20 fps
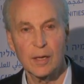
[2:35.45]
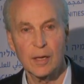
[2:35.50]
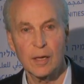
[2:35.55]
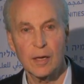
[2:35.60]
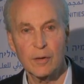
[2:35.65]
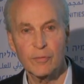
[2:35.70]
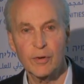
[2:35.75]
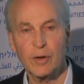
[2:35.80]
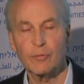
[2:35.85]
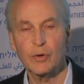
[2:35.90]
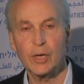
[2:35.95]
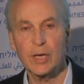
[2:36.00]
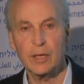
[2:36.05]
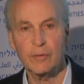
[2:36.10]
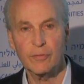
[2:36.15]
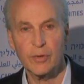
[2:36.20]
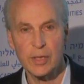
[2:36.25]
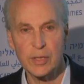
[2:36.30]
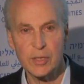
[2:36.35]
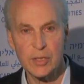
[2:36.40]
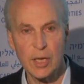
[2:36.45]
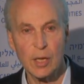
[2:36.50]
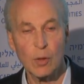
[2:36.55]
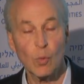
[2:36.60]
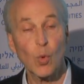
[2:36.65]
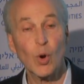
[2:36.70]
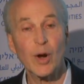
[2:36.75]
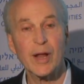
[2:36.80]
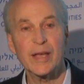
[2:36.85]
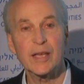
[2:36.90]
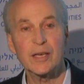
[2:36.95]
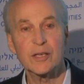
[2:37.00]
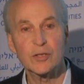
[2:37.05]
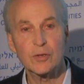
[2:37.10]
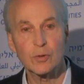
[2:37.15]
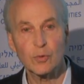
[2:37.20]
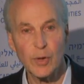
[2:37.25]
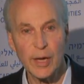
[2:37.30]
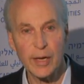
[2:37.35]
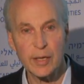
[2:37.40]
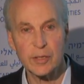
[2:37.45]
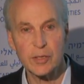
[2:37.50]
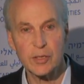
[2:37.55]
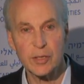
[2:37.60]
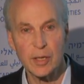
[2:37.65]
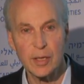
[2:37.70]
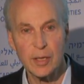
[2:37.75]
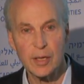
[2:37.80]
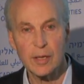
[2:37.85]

of every living cell, where it directs